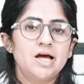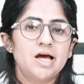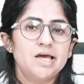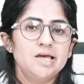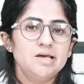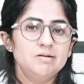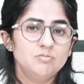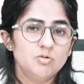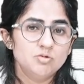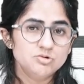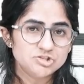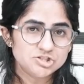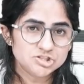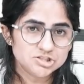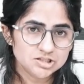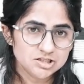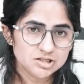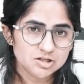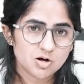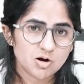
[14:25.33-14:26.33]

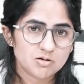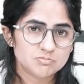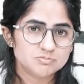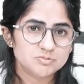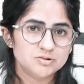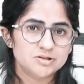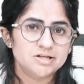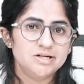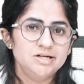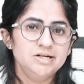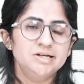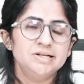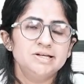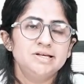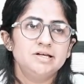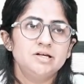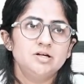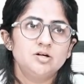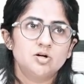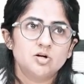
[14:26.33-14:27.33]
Emotional component
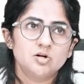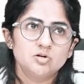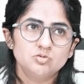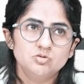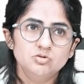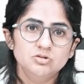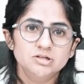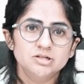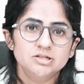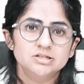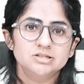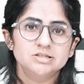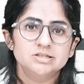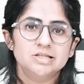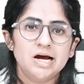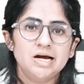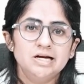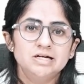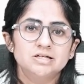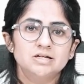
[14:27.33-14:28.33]
include
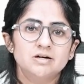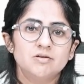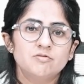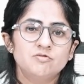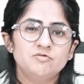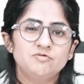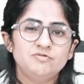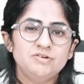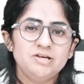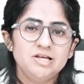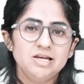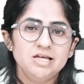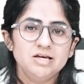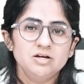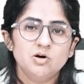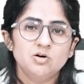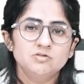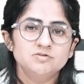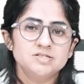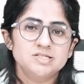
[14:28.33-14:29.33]
that
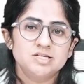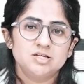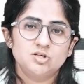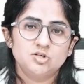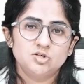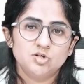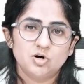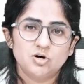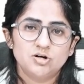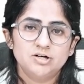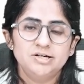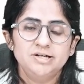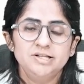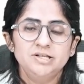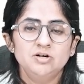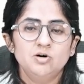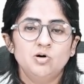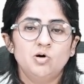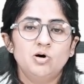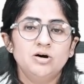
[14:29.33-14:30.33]
feeling of
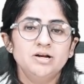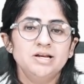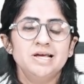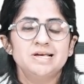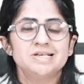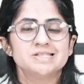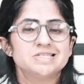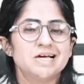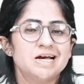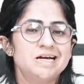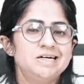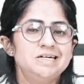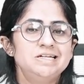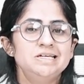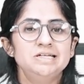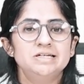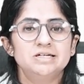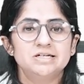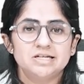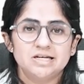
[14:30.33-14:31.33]
security or
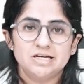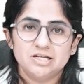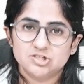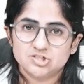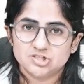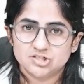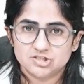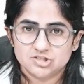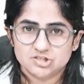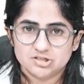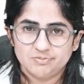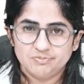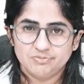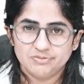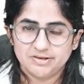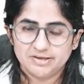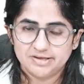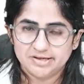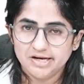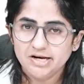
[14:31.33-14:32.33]
anxiety in a relationship,
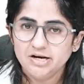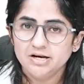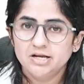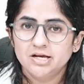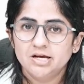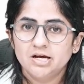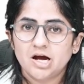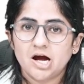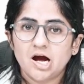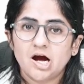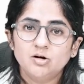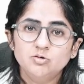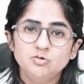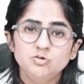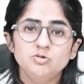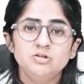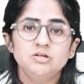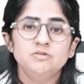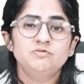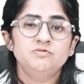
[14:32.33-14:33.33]
right? How
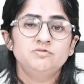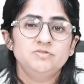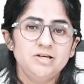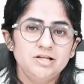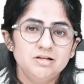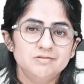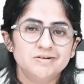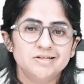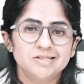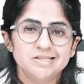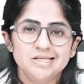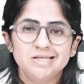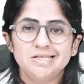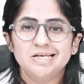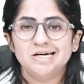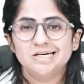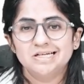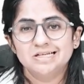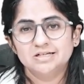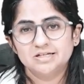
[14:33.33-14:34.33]
do they feel when they
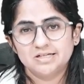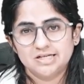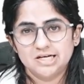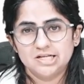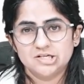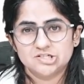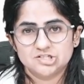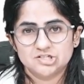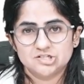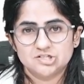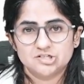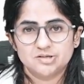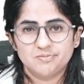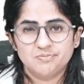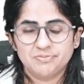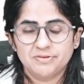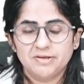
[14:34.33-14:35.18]
get in a relationship?